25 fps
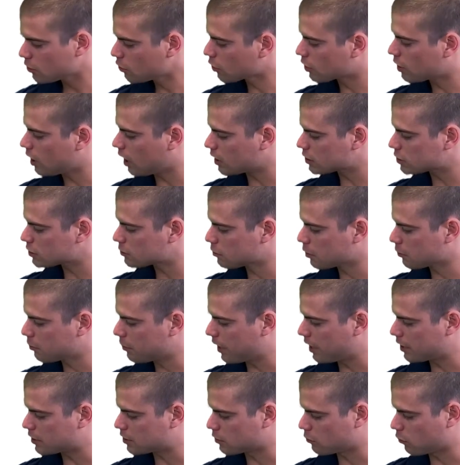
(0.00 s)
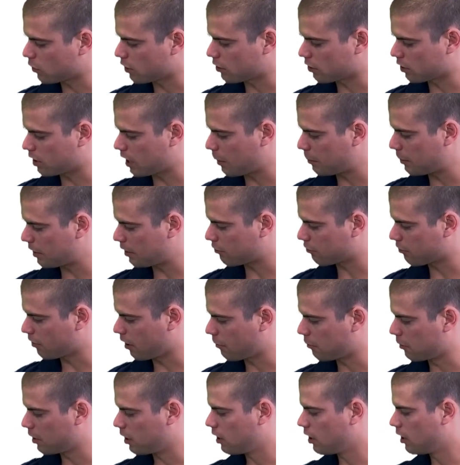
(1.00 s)
customer base and where they're coming
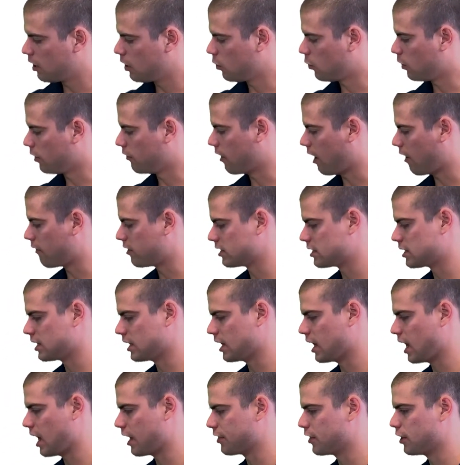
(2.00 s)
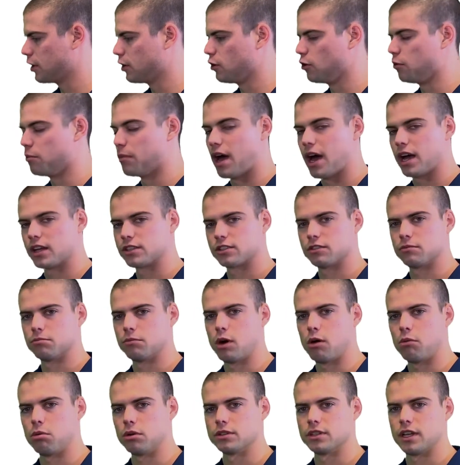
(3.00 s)
from, we've obviously got the new massive
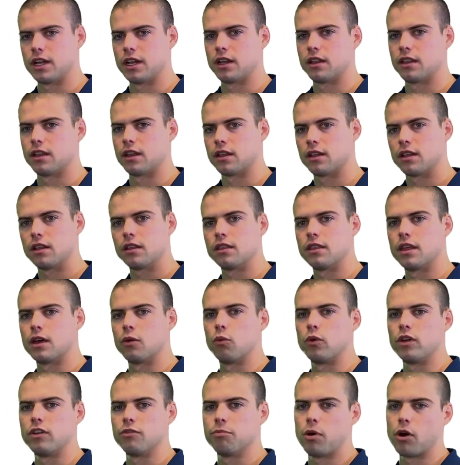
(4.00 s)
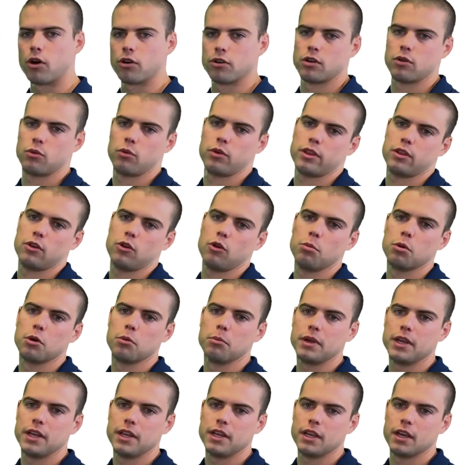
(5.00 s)
mobile data that we've partnered with Uber
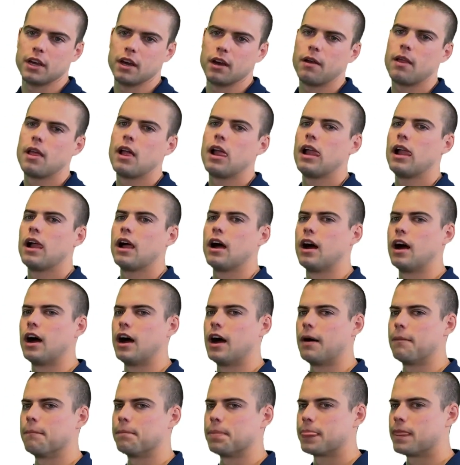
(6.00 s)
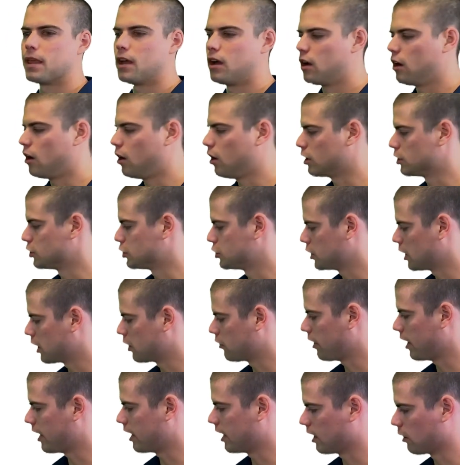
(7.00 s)
Media on
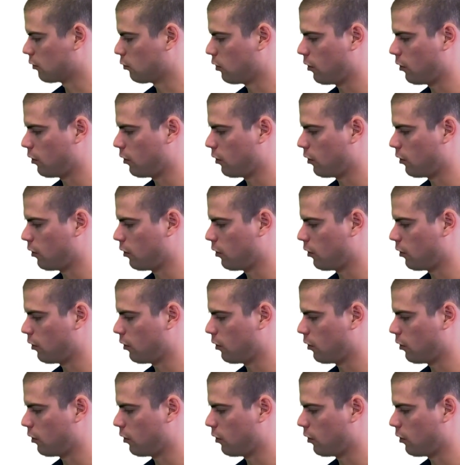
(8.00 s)
generating. And